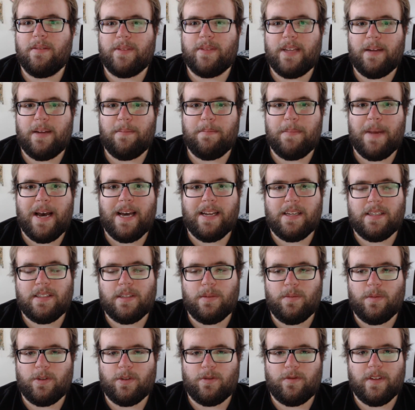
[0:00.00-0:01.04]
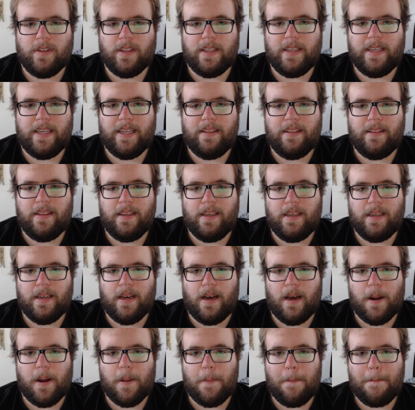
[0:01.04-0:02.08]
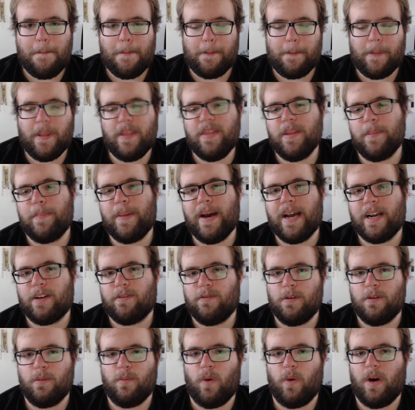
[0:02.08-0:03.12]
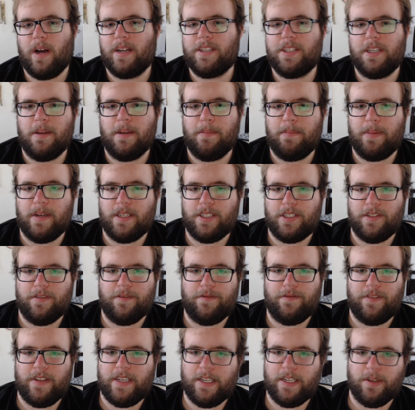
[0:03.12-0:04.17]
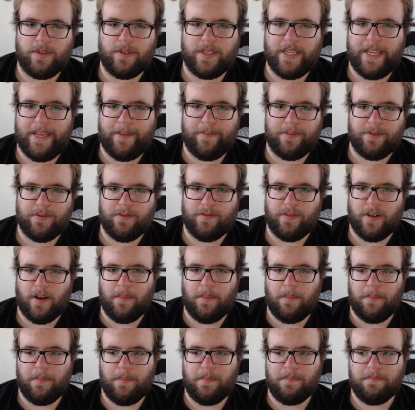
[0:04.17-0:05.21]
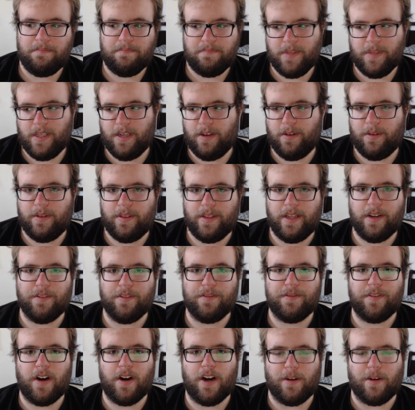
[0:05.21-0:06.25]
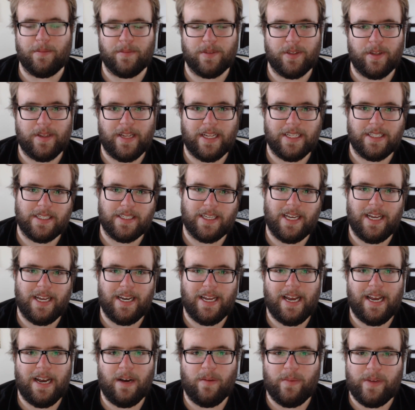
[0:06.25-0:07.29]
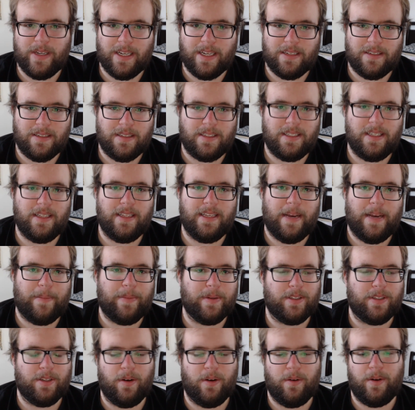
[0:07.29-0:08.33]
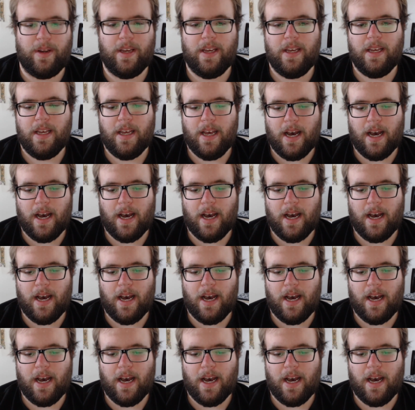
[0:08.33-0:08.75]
out that Madison was really in the back room watching a bunch of videotapes from, you know, their farm. So that's kind of how we got to see the episode,